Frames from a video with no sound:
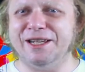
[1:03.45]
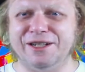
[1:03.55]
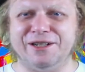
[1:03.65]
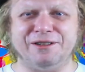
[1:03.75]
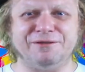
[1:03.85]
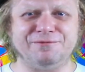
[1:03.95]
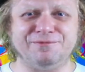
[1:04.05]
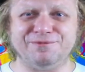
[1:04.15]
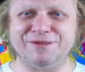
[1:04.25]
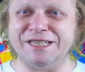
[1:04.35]
Ear
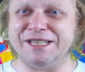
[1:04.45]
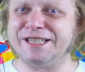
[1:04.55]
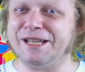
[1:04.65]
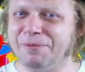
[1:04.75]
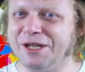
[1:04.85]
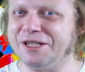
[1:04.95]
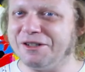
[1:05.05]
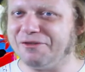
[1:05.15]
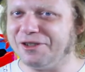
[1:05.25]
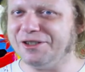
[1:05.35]
is something
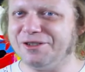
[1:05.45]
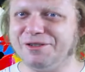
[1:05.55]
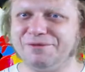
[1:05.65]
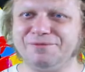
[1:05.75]
different.